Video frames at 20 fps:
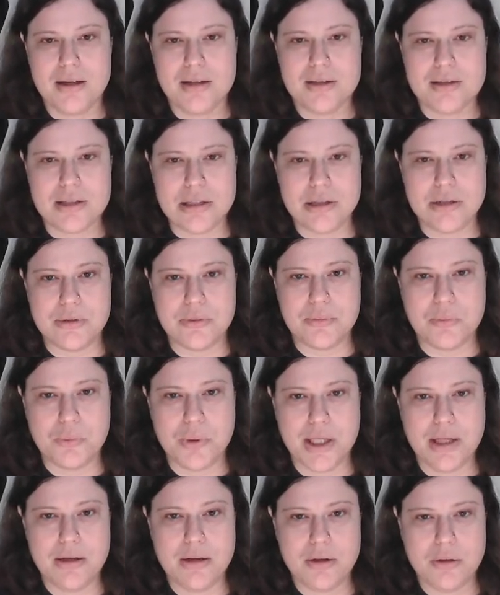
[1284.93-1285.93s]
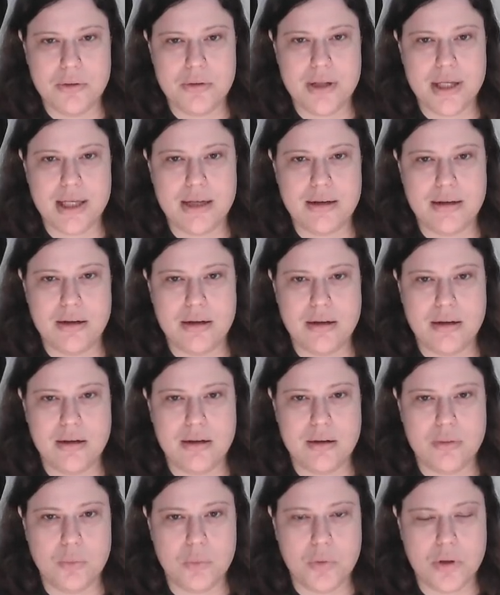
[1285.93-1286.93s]
So we know that
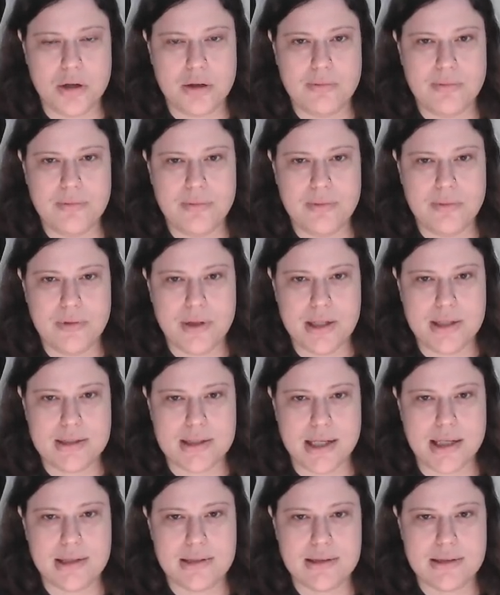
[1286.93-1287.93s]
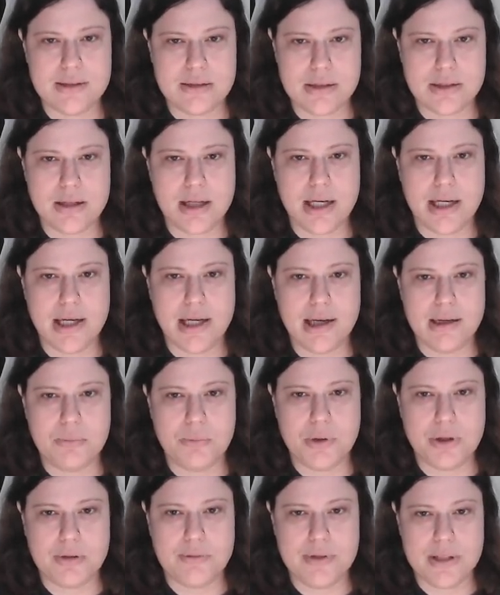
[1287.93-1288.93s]
one of these L's is a lie and
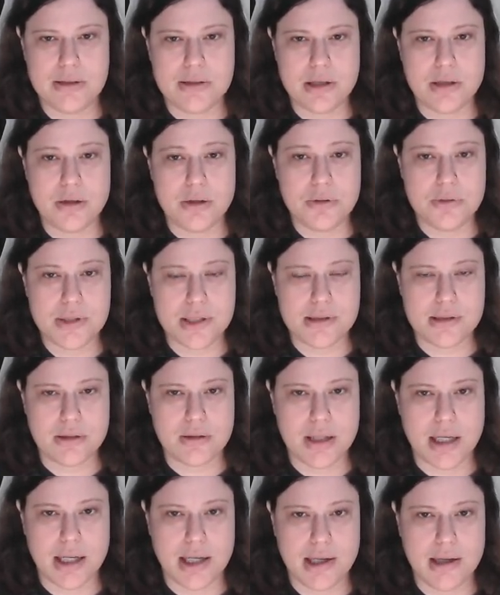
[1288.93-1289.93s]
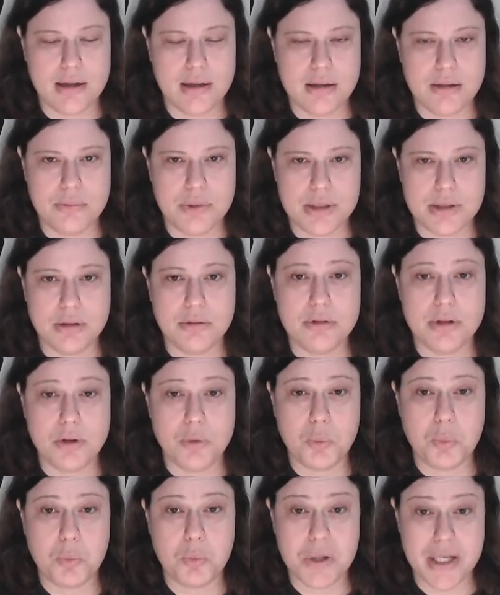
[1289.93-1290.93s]
one of these O's is a lie. We don't know
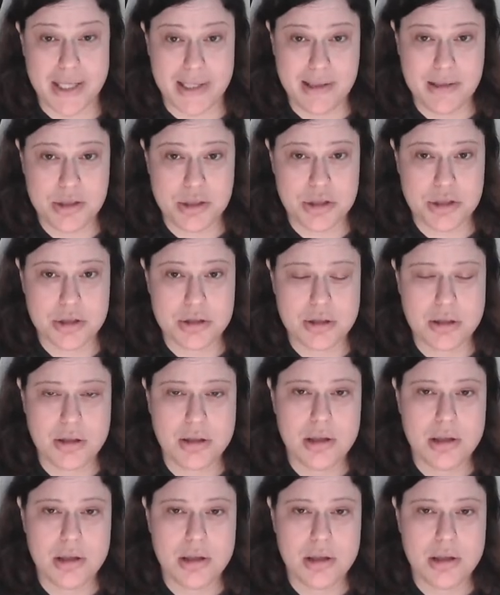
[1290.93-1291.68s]
which.